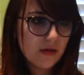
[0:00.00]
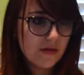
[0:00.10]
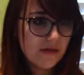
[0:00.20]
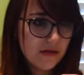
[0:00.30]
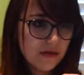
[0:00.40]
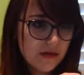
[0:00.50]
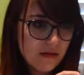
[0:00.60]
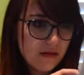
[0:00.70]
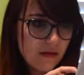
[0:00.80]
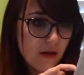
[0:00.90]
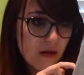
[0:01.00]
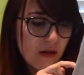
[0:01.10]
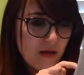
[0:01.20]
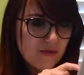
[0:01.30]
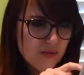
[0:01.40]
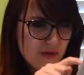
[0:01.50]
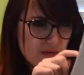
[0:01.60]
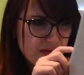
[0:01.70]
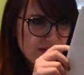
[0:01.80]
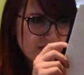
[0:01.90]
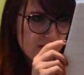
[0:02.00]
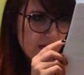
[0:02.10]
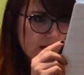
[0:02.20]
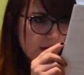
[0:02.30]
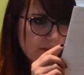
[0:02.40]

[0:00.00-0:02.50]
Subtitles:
off at the... What does that say?